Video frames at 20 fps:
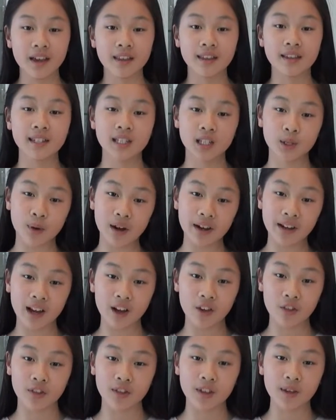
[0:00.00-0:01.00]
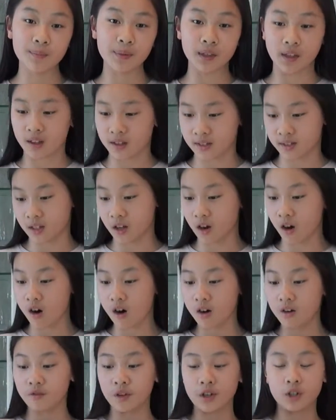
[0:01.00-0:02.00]
This is quite healthy because there
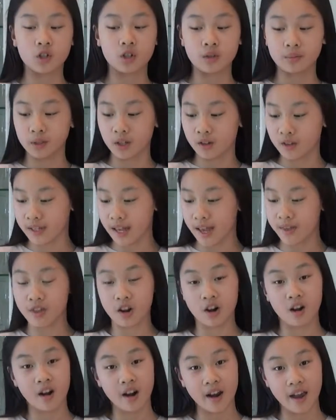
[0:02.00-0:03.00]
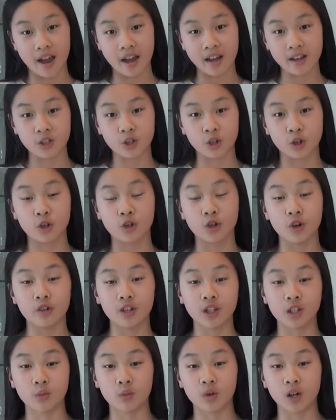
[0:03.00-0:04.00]
are vegetables and there are eggs, so you don't
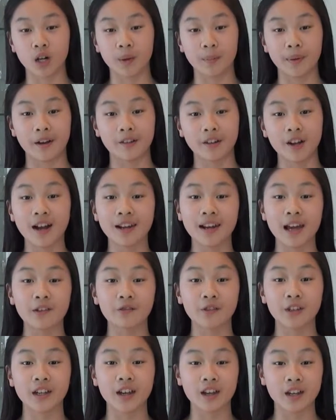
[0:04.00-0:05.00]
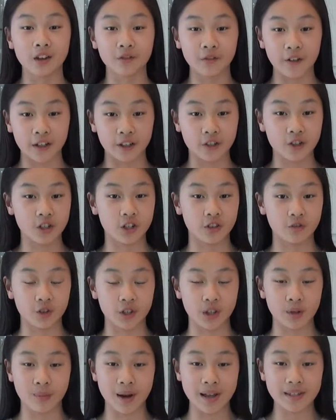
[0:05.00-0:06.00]
need to worry about not having enough energy for
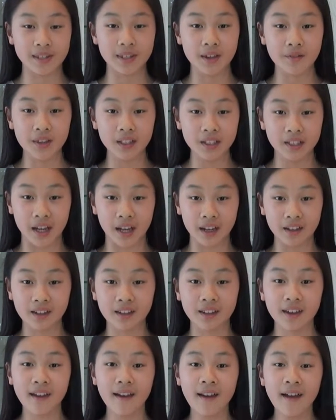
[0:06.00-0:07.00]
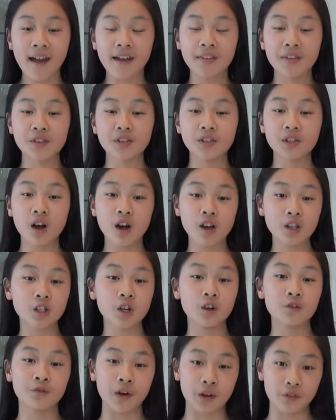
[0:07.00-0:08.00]
the rest of the day. And this is
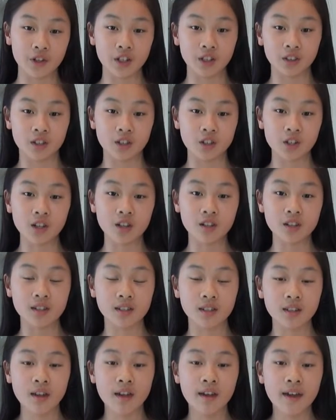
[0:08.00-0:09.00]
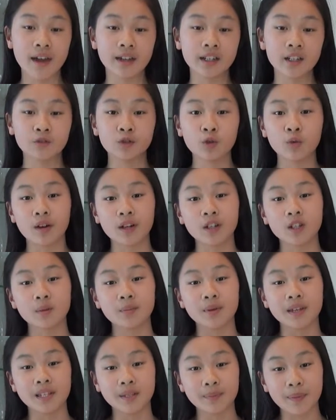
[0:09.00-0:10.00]
also very delicious. And if you want it to
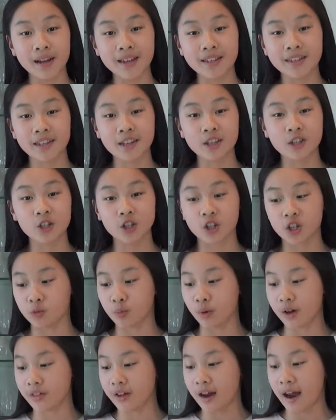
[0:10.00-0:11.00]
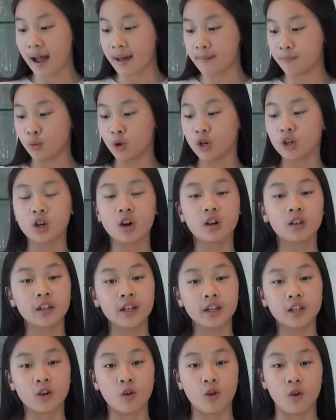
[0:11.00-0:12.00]
be spicy, you could whether add more
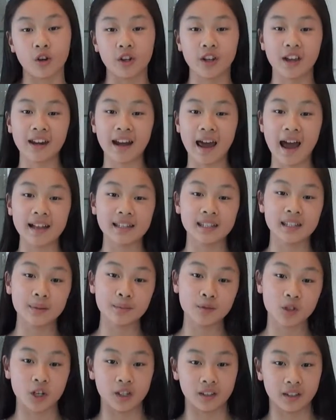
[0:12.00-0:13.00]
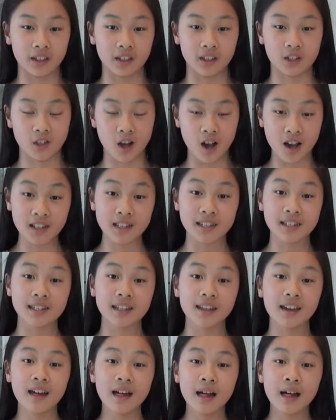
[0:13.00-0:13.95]
garlic or you could add some chili sauce.